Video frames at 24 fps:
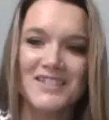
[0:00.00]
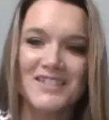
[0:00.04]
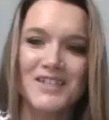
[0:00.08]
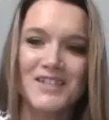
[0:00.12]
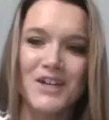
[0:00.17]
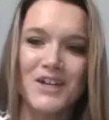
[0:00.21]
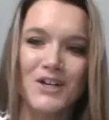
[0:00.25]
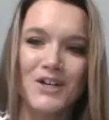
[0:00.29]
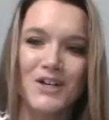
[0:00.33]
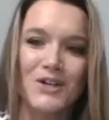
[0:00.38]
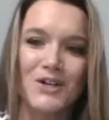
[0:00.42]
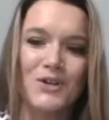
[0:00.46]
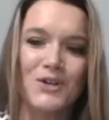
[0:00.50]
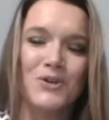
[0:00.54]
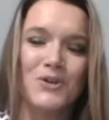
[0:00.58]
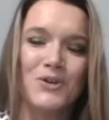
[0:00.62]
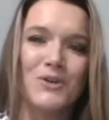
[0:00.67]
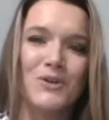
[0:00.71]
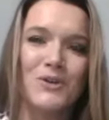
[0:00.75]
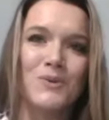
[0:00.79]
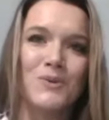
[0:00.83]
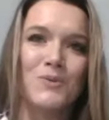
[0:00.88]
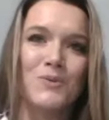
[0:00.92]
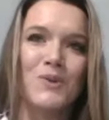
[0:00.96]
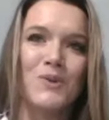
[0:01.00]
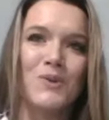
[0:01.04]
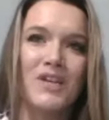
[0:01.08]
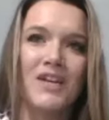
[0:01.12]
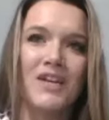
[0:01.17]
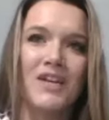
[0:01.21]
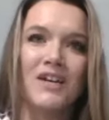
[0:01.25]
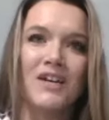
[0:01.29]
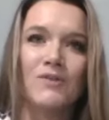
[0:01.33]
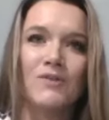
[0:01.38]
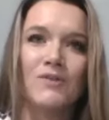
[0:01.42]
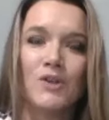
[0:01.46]
So
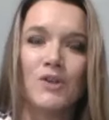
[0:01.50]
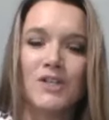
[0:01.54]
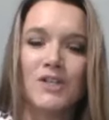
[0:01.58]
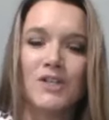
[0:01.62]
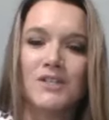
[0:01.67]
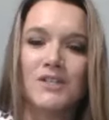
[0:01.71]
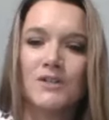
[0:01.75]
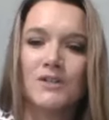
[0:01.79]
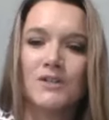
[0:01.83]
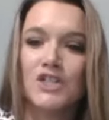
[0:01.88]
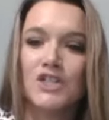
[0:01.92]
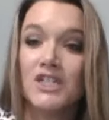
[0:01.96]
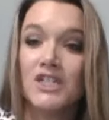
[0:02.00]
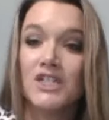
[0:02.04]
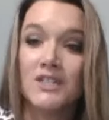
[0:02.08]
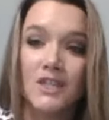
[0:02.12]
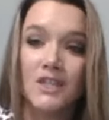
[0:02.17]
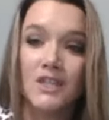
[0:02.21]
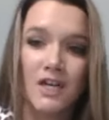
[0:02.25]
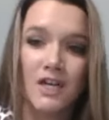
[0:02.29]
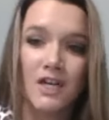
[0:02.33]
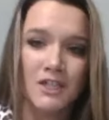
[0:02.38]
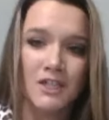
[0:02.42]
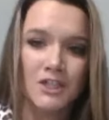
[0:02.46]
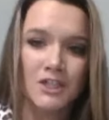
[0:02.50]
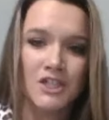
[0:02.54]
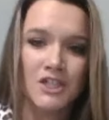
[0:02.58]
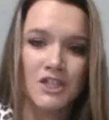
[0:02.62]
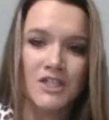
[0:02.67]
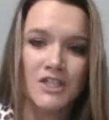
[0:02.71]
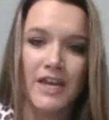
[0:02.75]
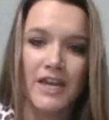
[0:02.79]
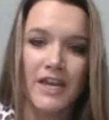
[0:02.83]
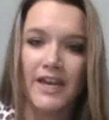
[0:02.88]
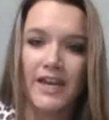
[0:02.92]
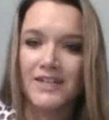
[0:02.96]
we, of course, just
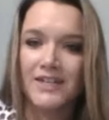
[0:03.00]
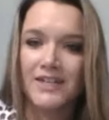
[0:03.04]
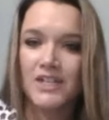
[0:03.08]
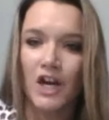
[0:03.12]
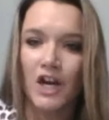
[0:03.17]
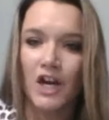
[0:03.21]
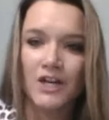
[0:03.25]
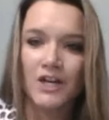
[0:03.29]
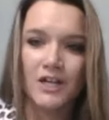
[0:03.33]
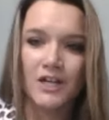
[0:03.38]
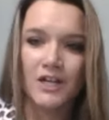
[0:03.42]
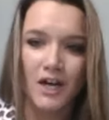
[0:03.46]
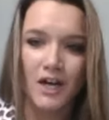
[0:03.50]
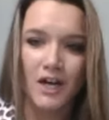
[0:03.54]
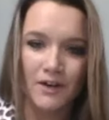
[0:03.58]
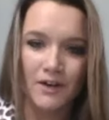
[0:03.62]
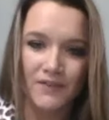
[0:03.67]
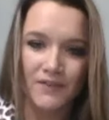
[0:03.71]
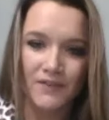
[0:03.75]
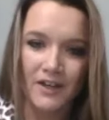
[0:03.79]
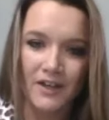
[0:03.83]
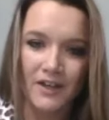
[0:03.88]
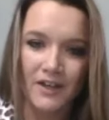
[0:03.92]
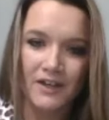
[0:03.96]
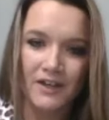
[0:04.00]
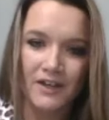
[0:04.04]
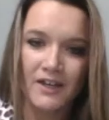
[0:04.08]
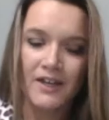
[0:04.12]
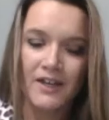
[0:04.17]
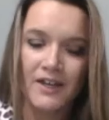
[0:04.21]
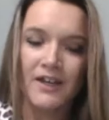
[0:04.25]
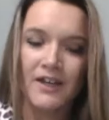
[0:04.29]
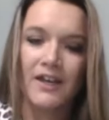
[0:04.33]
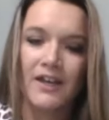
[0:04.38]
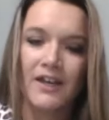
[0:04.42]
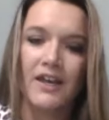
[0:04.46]
launched Ag Talk Coffee.
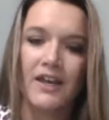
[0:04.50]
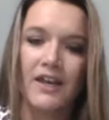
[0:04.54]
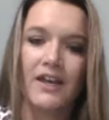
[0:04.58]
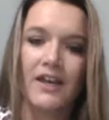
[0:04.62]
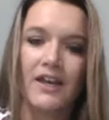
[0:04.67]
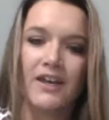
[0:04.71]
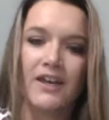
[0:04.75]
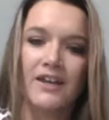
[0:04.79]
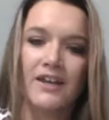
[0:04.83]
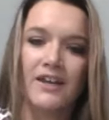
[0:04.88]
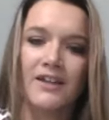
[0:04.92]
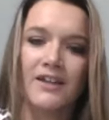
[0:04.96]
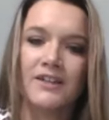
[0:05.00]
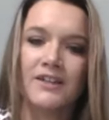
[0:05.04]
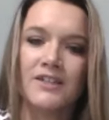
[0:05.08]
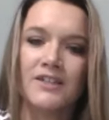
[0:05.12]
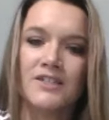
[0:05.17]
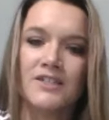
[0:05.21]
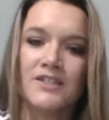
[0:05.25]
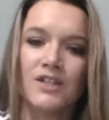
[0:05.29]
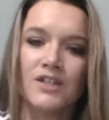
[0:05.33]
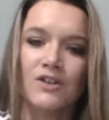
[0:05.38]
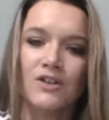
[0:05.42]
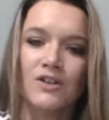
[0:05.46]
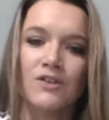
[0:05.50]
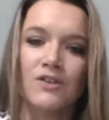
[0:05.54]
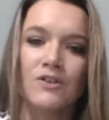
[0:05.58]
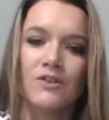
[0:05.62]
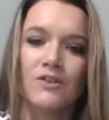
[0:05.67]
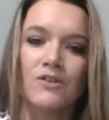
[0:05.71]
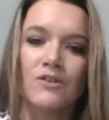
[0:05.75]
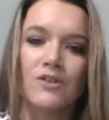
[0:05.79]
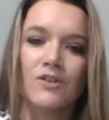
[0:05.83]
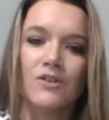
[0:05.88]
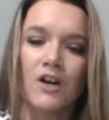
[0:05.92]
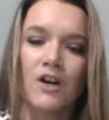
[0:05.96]
Mm-hmm. And
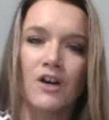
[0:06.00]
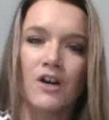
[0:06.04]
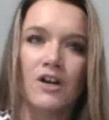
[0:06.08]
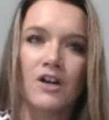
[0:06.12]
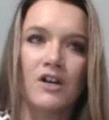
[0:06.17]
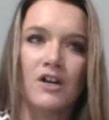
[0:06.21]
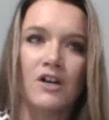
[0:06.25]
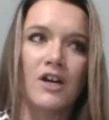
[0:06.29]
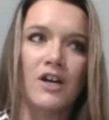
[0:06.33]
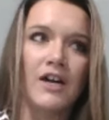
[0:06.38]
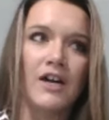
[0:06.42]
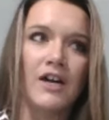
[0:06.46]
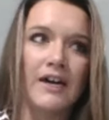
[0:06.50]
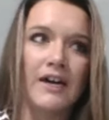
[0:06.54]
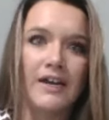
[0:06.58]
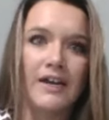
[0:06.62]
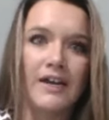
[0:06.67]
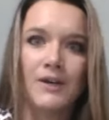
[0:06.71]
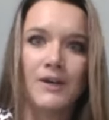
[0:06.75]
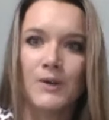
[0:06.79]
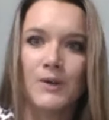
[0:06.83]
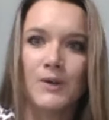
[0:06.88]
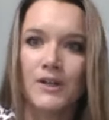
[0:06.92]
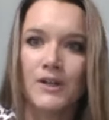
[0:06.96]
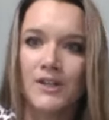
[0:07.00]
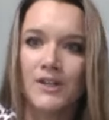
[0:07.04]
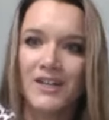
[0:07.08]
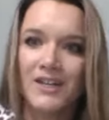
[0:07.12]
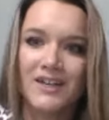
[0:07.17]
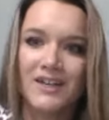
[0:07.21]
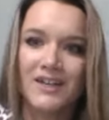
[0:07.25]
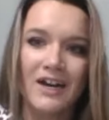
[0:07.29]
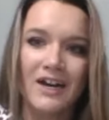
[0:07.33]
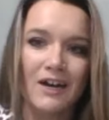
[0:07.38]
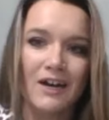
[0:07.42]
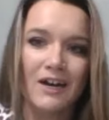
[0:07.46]
so our high quality
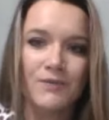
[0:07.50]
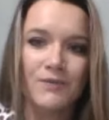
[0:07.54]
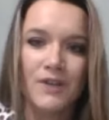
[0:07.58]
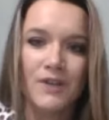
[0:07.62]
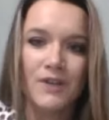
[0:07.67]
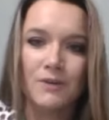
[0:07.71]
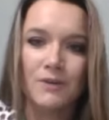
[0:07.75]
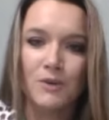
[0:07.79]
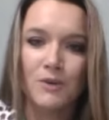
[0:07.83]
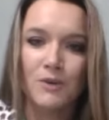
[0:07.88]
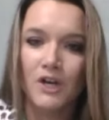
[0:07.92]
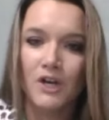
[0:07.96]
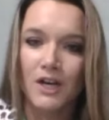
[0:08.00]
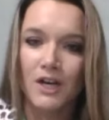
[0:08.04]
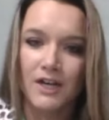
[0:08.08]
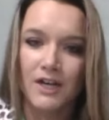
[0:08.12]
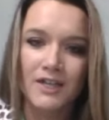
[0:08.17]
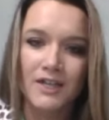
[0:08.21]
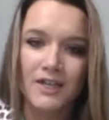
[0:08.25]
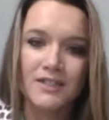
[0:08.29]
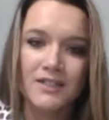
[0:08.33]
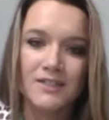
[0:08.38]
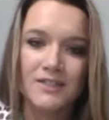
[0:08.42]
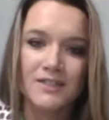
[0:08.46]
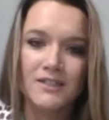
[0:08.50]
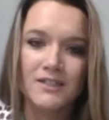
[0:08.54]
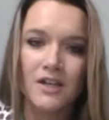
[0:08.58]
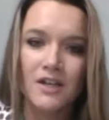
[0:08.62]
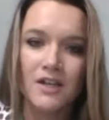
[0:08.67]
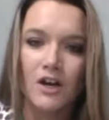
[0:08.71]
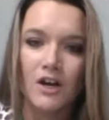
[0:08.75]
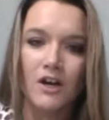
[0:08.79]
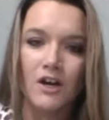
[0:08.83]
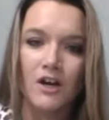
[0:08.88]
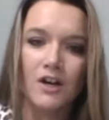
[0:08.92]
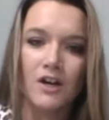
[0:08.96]
coffee products
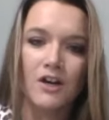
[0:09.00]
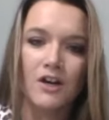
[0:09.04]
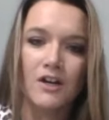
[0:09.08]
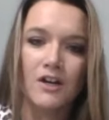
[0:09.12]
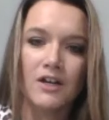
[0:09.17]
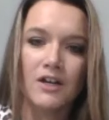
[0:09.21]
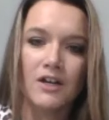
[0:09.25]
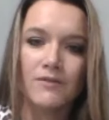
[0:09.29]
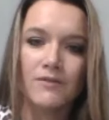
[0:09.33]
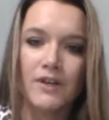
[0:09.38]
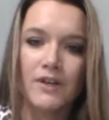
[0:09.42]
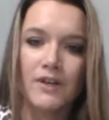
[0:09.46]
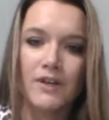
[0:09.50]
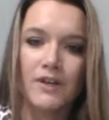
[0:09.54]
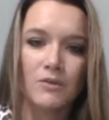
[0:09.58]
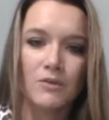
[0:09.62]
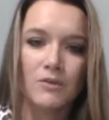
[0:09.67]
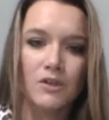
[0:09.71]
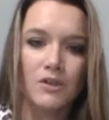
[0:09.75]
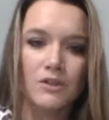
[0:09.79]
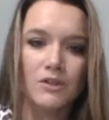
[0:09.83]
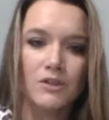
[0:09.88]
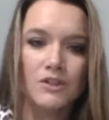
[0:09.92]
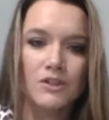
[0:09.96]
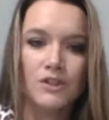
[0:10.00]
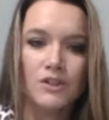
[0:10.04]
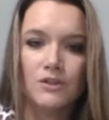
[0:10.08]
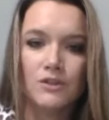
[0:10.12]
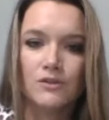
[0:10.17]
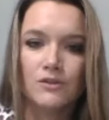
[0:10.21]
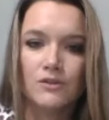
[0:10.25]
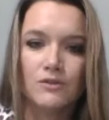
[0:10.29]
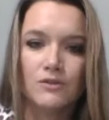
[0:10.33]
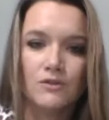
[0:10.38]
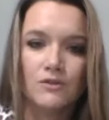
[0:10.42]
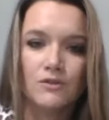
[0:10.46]
are available
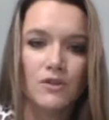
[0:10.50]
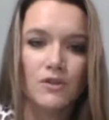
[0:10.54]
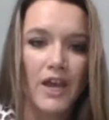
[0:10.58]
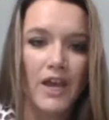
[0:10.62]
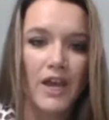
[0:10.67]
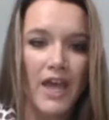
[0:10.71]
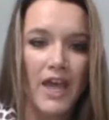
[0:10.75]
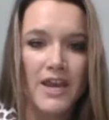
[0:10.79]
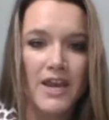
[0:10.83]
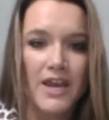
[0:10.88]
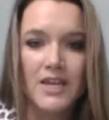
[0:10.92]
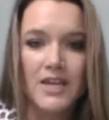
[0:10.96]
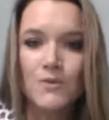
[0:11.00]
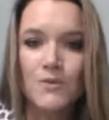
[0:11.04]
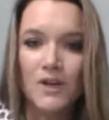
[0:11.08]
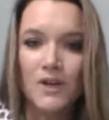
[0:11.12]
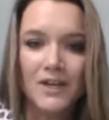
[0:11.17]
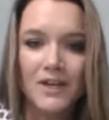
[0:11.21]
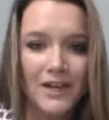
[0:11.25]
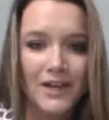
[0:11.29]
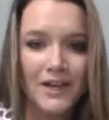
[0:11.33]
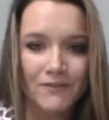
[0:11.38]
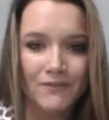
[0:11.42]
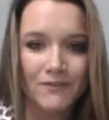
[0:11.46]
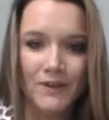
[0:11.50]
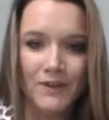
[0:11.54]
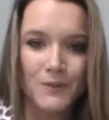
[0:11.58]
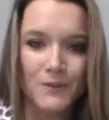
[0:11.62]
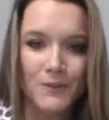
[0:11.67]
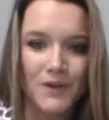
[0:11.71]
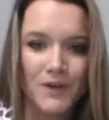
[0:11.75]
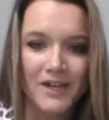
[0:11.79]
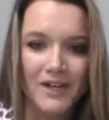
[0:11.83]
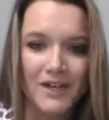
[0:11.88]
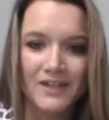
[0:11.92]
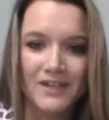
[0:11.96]
to anyone and
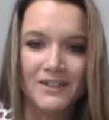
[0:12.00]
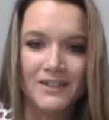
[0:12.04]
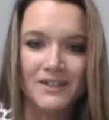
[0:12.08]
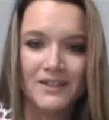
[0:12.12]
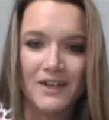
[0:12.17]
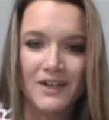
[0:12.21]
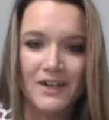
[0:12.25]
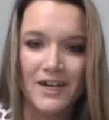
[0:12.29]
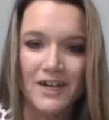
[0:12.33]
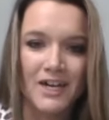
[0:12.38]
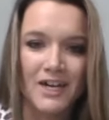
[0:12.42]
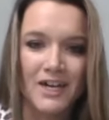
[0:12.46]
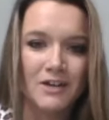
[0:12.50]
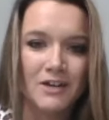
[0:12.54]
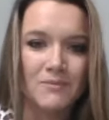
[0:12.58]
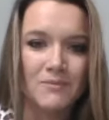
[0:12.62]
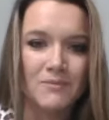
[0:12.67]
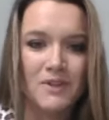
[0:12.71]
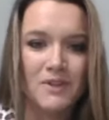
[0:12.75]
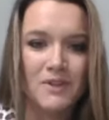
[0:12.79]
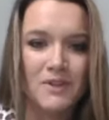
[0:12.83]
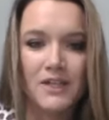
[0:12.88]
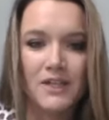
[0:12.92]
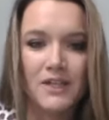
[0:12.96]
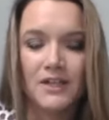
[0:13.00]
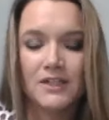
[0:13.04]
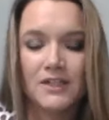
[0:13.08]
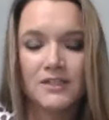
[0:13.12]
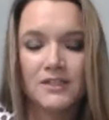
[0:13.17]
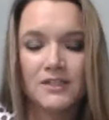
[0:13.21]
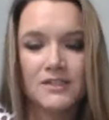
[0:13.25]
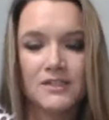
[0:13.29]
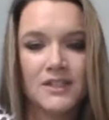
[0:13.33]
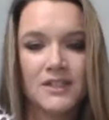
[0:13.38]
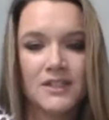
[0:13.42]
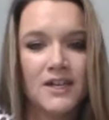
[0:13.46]
everyone. Um,
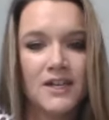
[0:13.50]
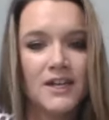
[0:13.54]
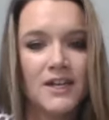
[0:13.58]
there's